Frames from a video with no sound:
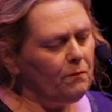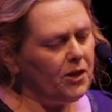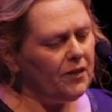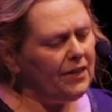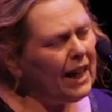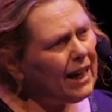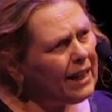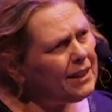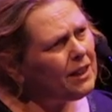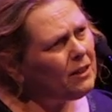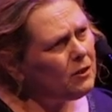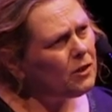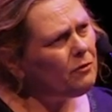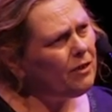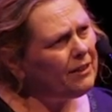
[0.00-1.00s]
So they had
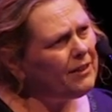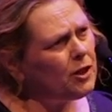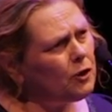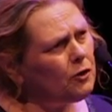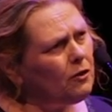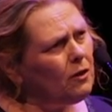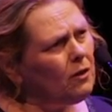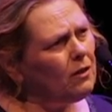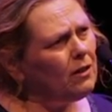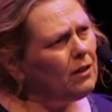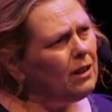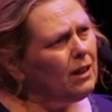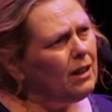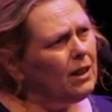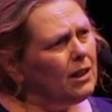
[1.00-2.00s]
those very strong
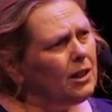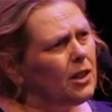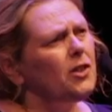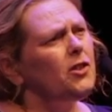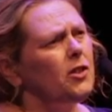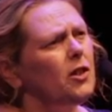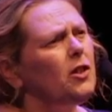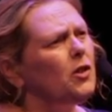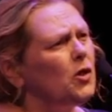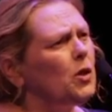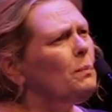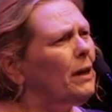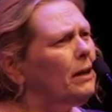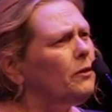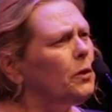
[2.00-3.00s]
concerns
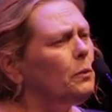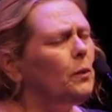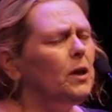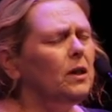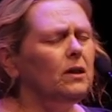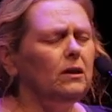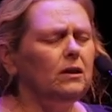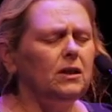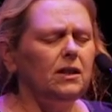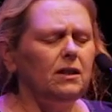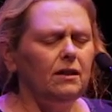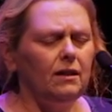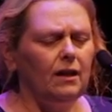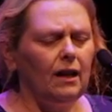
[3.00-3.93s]
about the world,